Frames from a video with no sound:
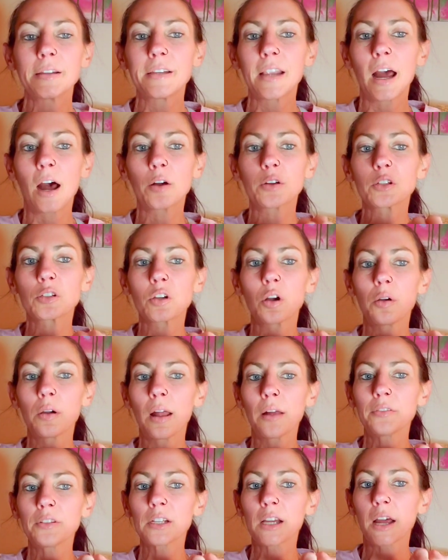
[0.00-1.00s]
Now you
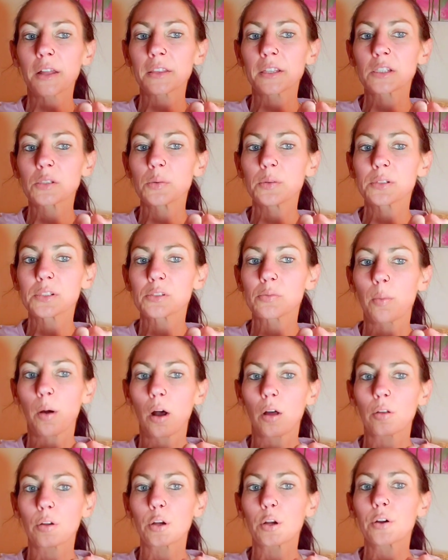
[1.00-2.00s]
don't have to cut this one
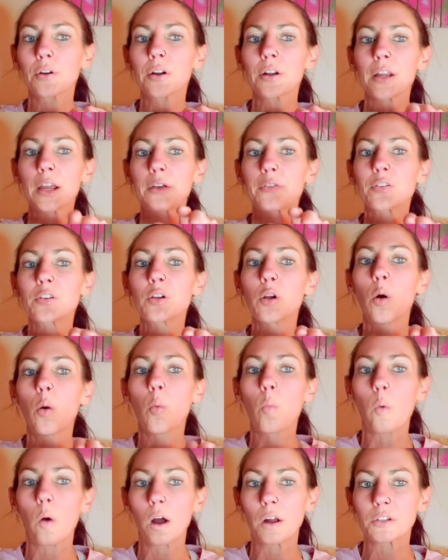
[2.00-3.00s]
smaller if you
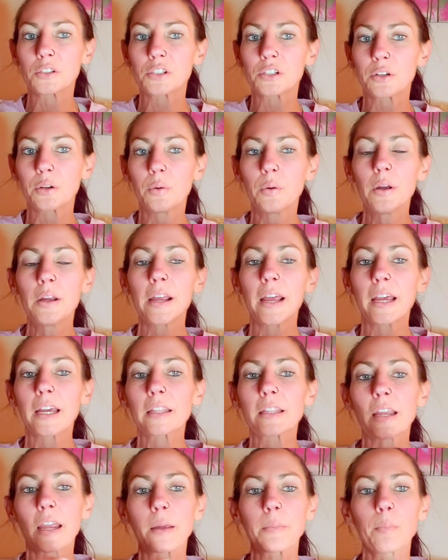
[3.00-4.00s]
don't want to.
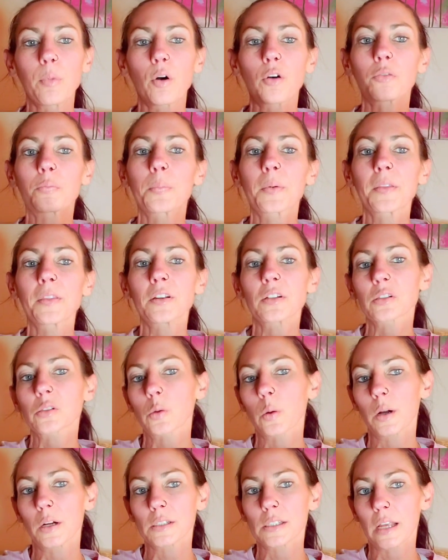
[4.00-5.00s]
It can both be the
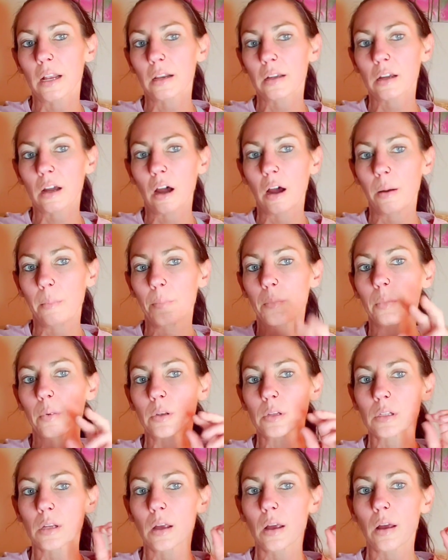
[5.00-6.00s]
squares that it
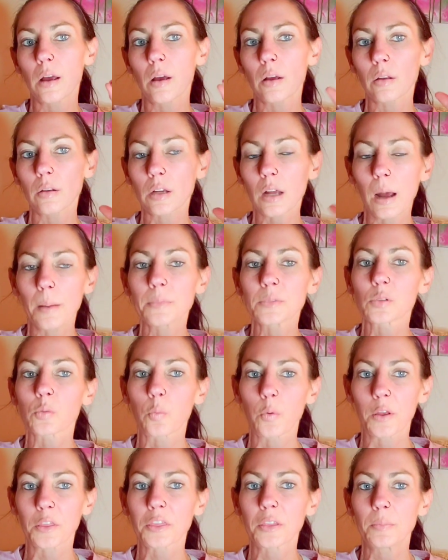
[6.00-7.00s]
comes
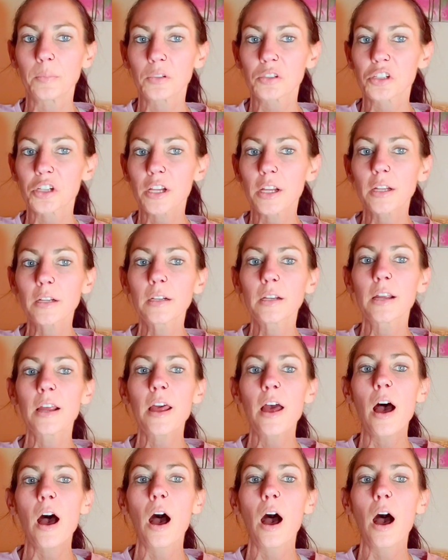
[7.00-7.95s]
with the machine.